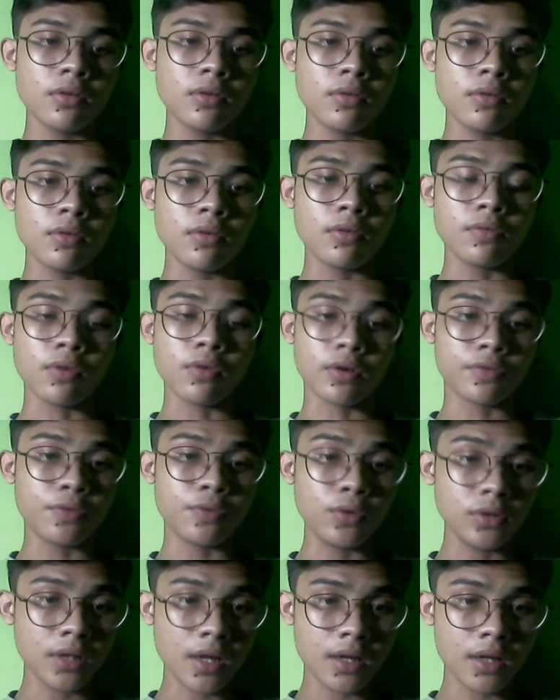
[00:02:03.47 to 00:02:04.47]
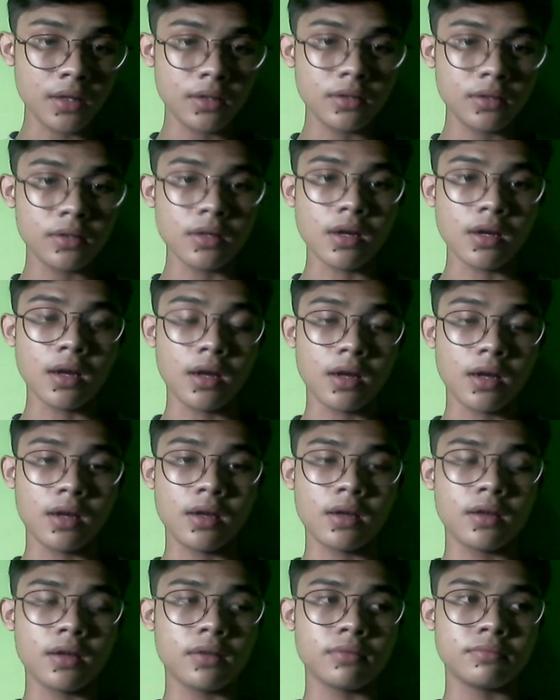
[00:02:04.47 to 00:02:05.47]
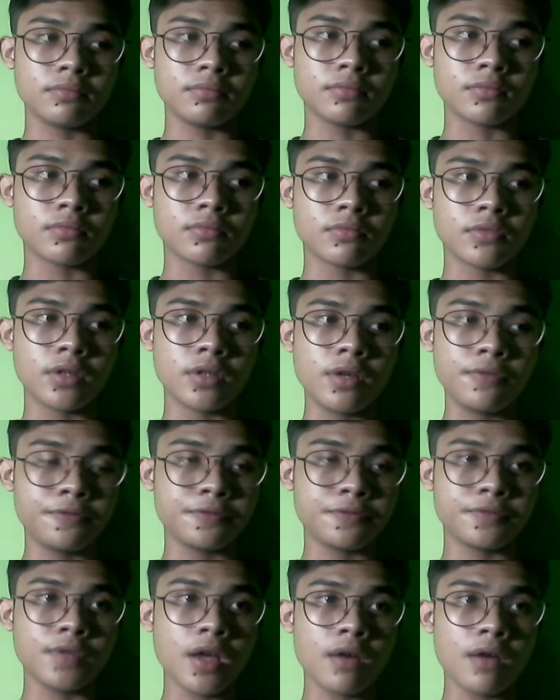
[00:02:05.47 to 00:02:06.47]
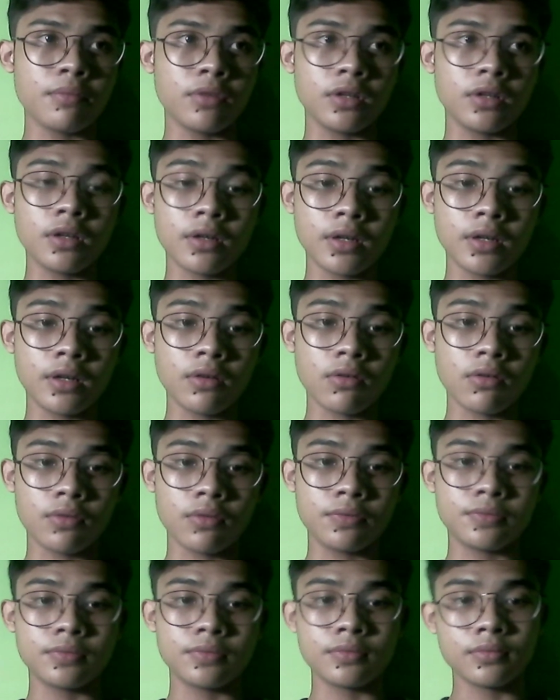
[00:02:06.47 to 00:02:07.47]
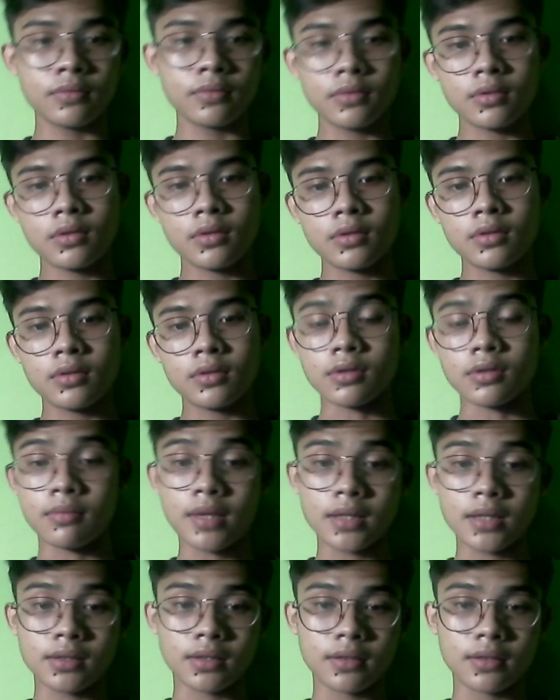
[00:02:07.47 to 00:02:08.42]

for a full day and give them a learning of some lesson.